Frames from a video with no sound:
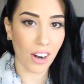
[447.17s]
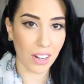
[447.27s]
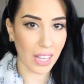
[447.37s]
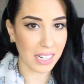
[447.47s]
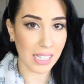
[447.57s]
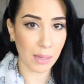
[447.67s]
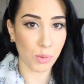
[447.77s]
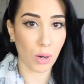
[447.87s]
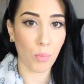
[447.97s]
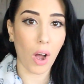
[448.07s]
are a lot of
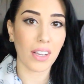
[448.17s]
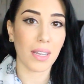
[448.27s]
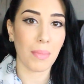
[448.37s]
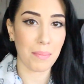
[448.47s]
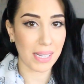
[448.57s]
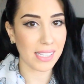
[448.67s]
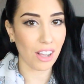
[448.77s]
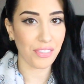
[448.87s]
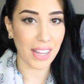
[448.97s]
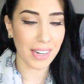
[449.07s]
times where I'm walking by
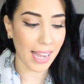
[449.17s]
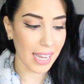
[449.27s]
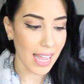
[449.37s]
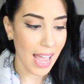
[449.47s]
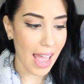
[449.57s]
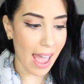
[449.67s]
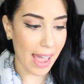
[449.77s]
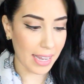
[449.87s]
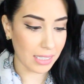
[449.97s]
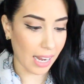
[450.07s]
myself at night
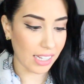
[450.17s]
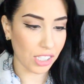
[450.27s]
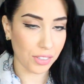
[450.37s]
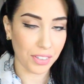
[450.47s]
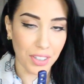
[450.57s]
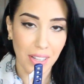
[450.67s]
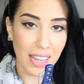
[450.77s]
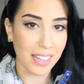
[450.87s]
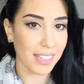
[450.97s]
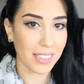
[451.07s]
and I just feel
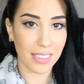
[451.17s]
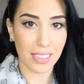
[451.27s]
like,